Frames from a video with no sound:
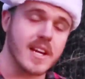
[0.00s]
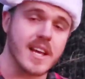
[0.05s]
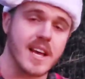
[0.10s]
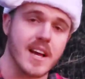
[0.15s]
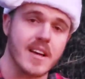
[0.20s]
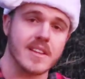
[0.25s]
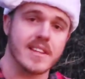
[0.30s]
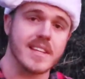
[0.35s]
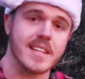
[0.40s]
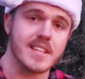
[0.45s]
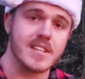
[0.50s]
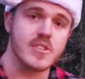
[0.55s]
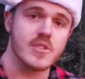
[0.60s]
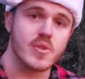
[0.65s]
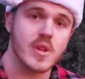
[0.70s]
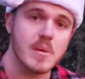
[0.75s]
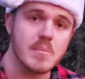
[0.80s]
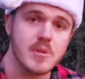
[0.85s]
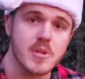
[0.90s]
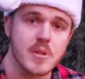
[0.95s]
out the
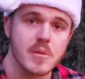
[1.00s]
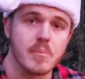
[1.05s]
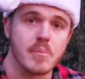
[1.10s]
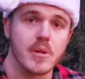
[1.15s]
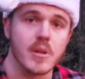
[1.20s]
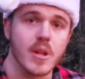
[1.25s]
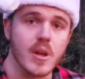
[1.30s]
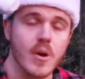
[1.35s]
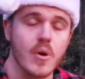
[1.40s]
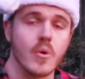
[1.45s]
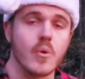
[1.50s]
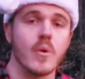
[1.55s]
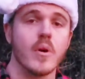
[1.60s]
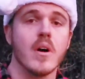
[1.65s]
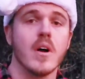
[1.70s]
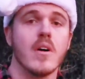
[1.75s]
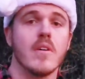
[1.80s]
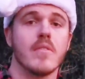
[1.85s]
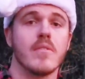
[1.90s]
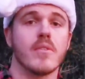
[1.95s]
description below
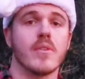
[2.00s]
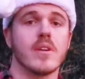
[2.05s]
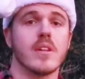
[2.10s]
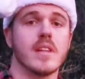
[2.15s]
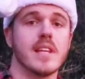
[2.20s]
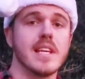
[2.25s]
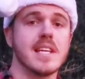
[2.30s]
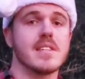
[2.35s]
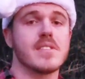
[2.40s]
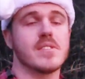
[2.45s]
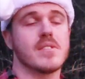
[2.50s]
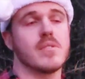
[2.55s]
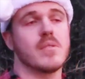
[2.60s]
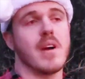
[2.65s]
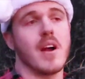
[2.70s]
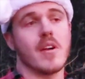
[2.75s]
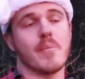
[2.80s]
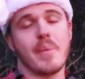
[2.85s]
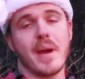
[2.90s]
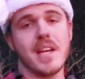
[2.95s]
for links to
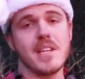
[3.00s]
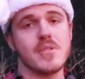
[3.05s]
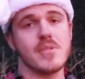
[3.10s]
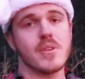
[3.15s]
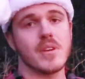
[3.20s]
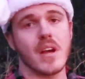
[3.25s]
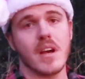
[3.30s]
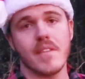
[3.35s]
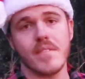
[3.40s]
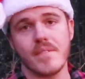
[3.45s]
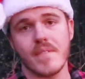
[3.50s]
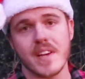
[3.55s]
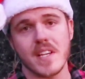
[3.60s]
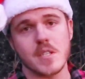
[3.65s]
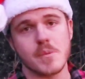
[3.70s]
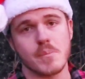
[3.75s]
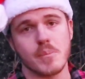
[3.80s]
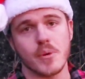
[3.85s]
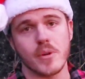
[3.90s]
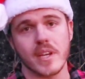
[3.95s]
our Patreon,
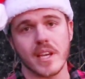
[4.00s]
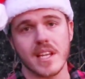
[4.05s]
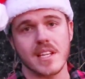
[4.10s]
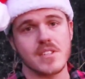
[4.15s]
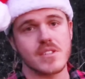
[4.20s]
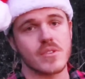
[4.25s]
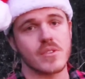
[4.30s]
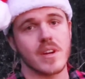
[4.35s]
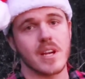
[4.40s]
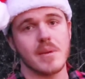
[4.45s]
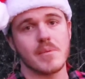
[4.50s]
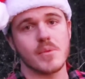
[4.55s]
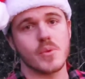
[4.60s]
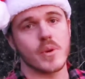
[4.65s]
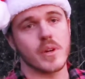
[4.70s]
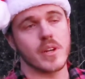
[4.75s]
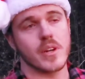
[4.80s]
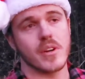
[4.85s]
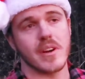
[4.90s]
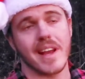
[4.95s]
Facebook, Instagram,
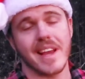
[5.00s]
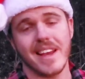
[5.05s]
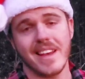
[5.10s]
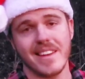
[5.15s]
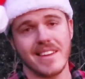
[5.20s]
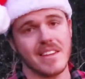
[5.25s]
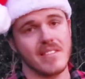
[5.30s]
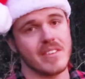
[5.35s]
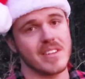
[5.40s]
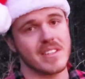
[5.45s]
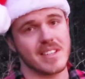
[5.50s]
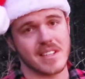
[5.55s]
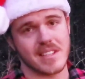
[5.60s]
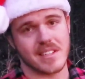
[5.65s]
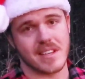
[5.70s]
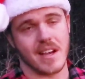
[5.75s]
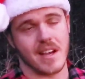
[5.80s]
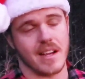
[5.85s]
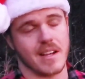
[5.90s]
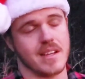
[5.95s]
Twitter, and even
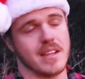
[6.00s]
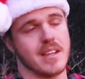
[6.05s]
TikTok.